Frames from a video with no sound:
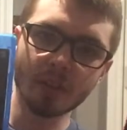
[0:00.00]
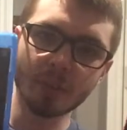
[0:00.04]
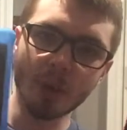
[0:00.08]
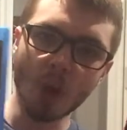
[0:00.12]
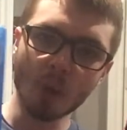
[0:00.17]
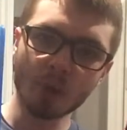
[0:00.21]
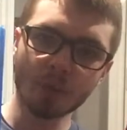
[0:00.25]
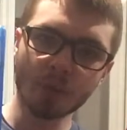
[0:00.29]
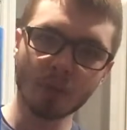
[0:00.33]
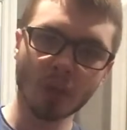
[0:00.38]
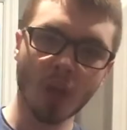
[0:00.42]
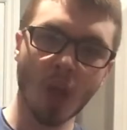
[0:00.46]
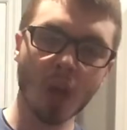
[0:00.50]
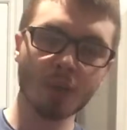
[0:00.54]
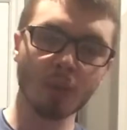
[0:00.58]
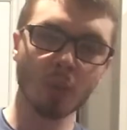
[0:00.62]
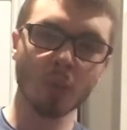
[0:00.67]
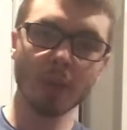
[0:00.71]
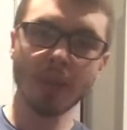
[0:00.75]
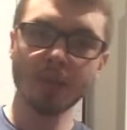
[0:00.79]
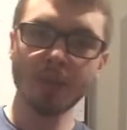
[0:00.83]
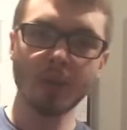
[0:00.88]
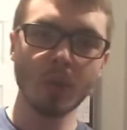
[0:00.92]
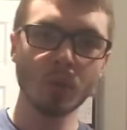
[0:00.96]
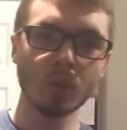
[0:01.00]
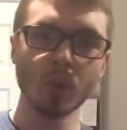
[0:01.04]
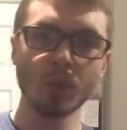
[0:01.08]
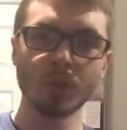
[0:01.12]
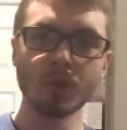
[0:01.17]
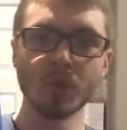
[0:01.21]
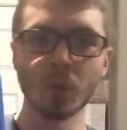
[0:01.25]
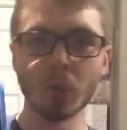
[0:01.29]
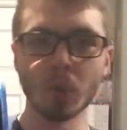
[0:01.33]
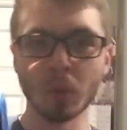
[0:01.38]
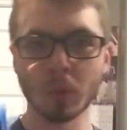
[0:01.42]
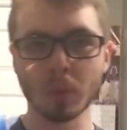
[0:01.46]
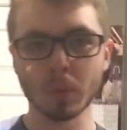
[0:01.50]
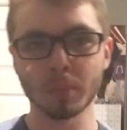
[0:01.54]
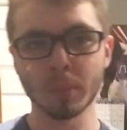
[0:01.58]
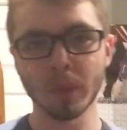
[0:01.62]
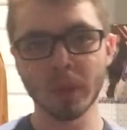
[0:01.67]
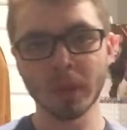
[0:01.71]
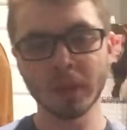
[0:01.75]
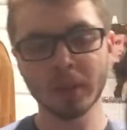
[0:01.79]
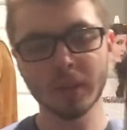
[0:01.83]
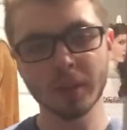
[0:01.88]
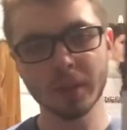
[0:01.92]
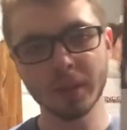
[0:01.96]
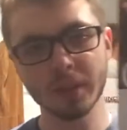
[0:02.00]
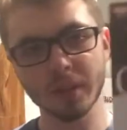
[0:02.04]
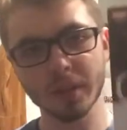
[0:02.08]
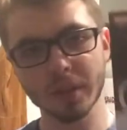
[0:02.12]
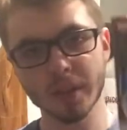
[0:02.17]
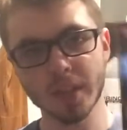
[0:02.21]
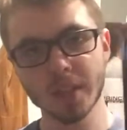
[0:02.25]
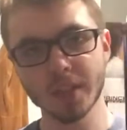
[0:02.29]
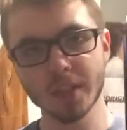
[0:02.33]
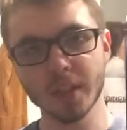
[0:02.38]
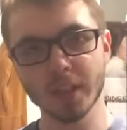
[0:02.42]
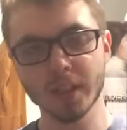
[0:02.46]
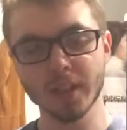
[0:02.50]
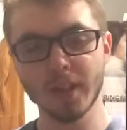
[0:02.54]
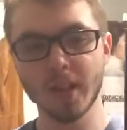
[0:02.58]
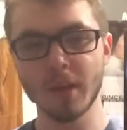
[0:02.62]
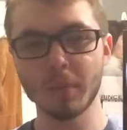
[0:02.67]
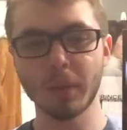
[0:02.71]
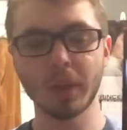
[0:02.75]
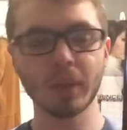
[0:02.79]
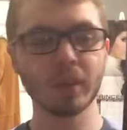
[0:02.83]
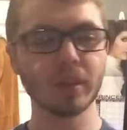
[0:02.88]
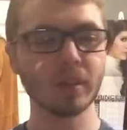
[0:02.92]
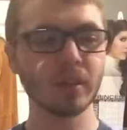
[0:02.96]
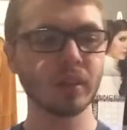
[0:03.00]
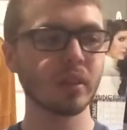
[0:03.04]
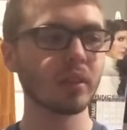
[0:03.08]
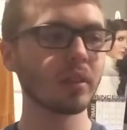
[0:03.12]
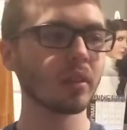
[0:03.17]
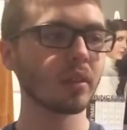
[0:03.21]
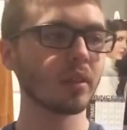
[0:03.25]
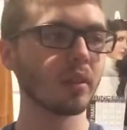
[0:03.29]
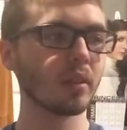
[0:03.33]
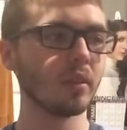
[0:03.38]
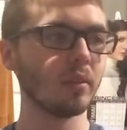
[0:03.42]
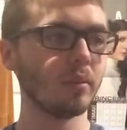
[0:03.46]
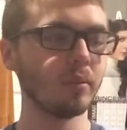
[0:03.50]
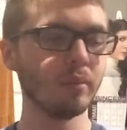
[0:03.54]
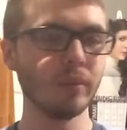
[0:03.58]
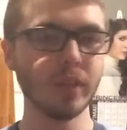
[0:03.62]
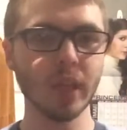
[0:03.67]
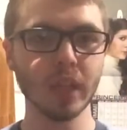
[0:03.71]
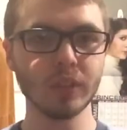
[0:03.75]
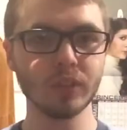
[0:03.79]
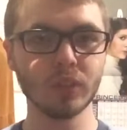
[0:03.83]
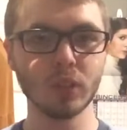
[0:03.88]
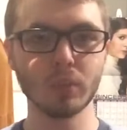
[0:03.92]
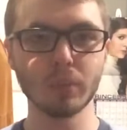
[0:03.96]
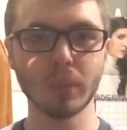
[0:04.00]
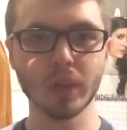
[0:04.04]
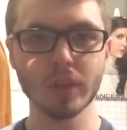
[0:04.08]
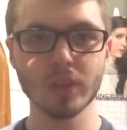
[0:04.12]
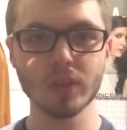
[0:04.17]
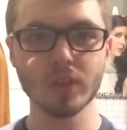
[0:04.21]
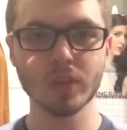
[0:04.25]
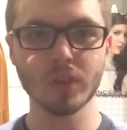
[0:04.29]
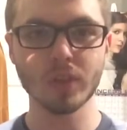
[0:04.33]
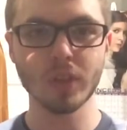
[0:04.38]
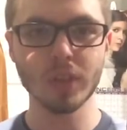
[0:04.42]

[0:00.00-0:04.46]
both sides were easy to root for, but in the comic, not so much.